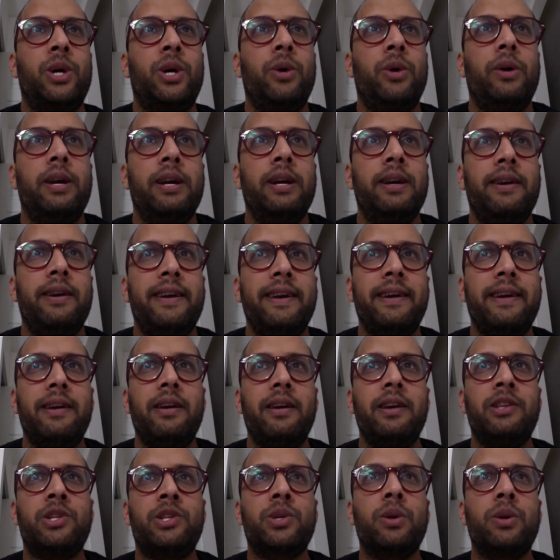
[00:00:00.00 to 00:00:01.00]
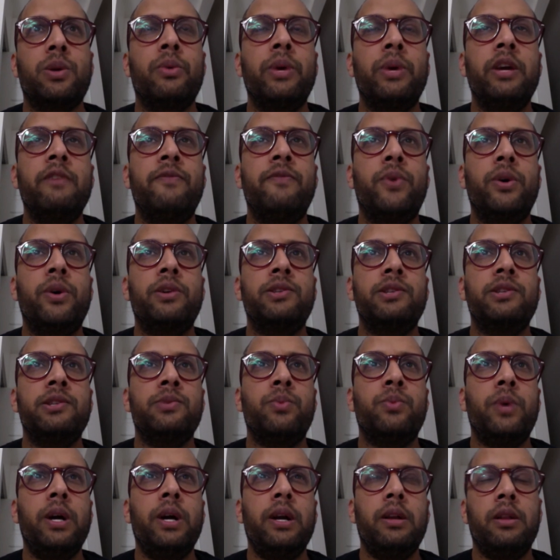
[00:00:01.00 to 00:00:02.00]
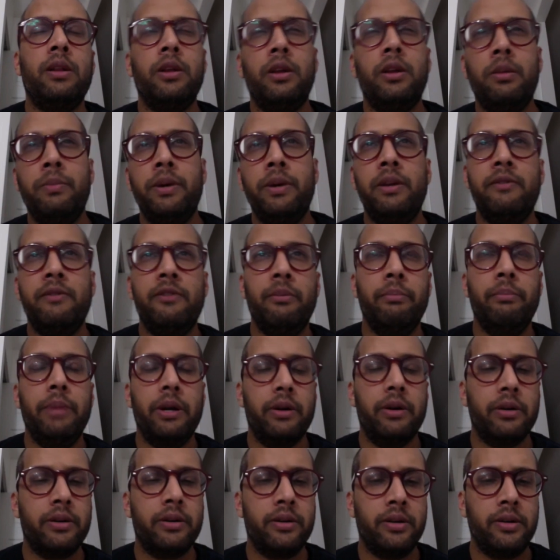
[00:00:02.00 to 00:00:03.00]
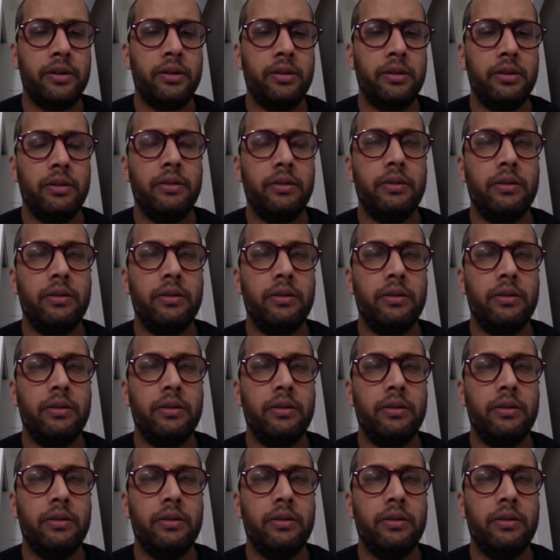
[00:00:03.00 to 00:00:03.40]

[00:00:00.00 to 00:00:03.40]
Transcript: it, it, it, sort of reinforces what a little bit of a miracle